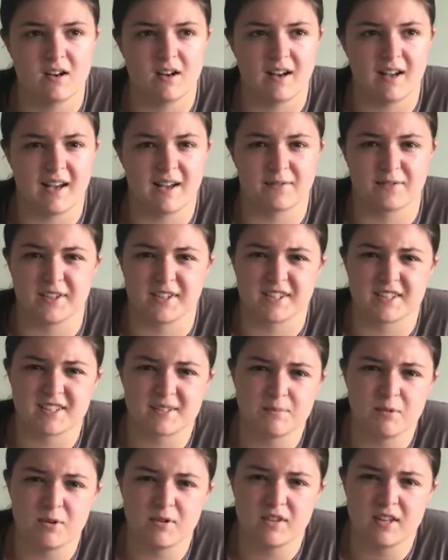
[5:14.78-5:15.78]
I have like a
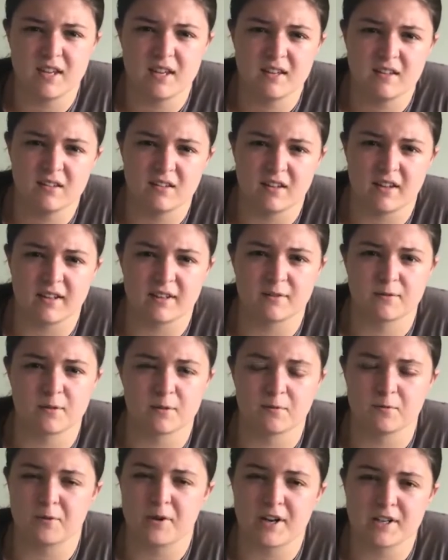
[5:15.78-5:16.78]
smoothie like
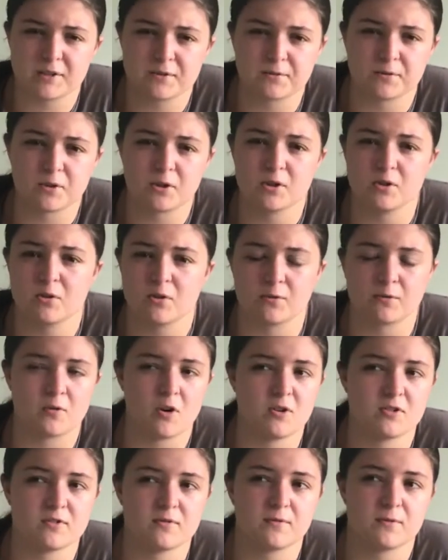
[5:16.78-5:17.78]
from fresh fruit or
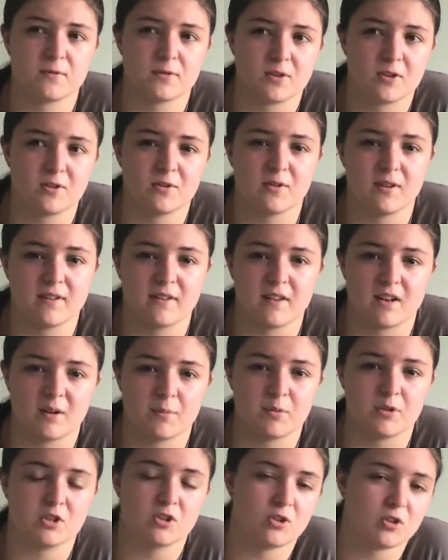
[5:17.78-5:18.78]
frozen fruit, and then I
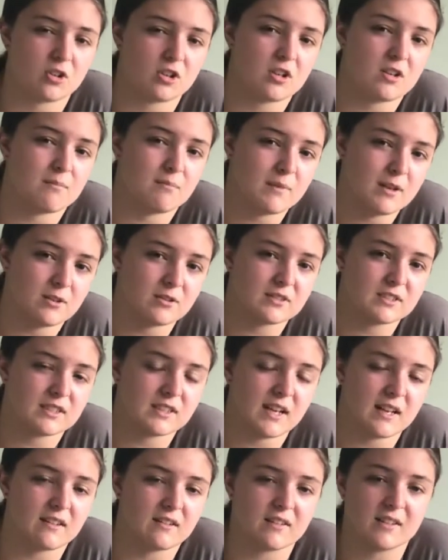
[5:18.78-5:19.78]
put yogurt and milk
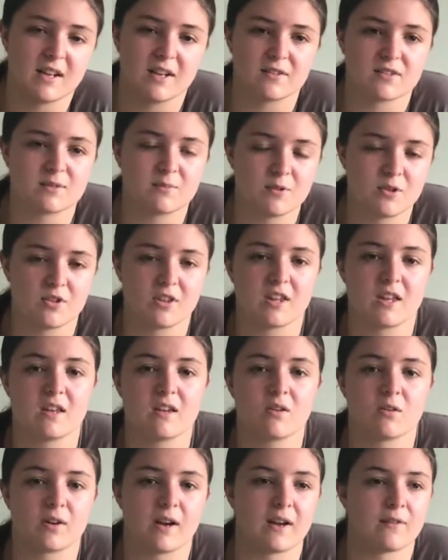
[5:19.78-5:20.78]
together and have a
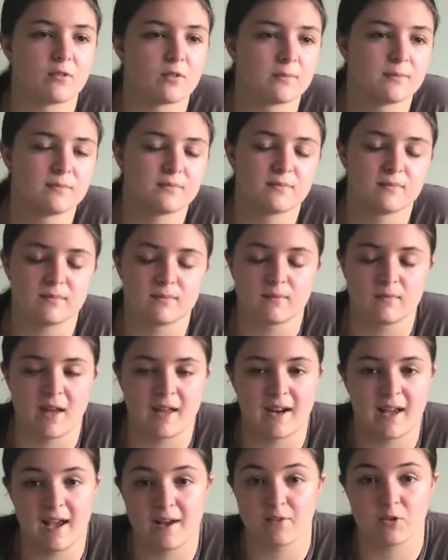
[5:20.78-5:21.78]
smoothie, or I
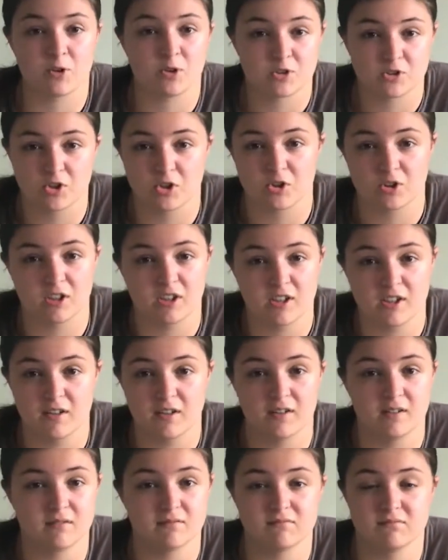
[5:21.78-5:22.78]
have a hot chocolate,
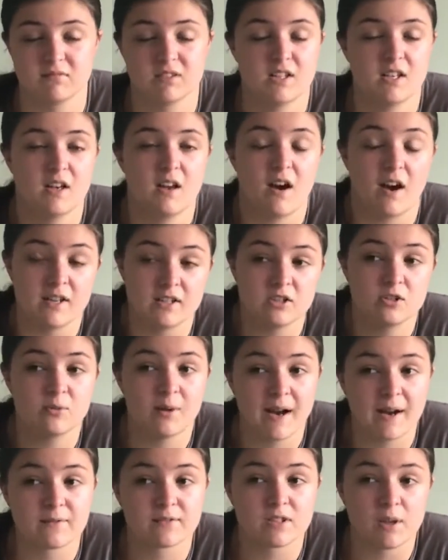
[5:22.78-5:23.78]
and I do
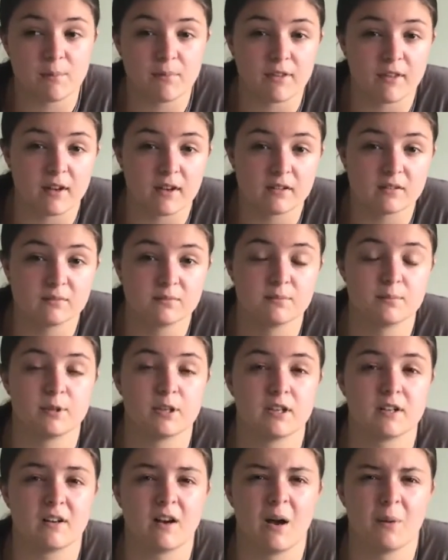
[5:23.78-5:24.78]
have something,
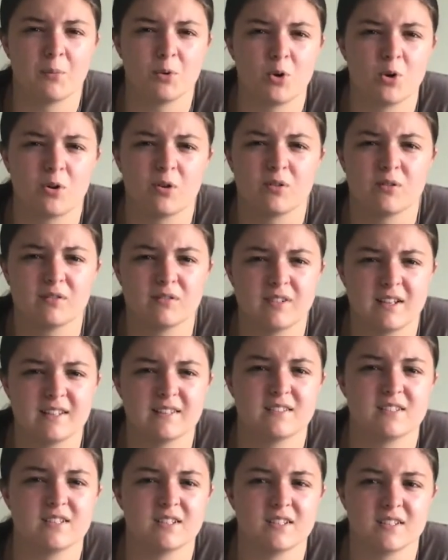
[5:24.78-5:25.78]
but I'm not
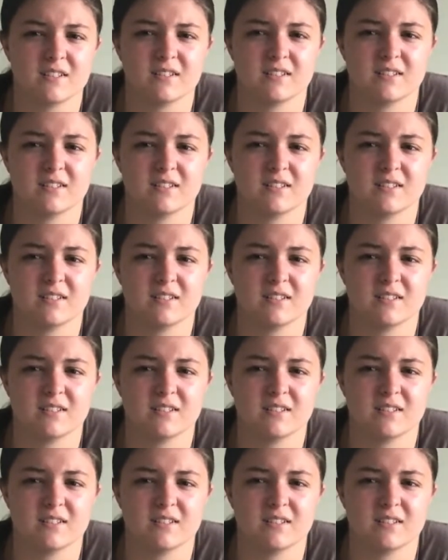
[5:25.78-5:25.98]
into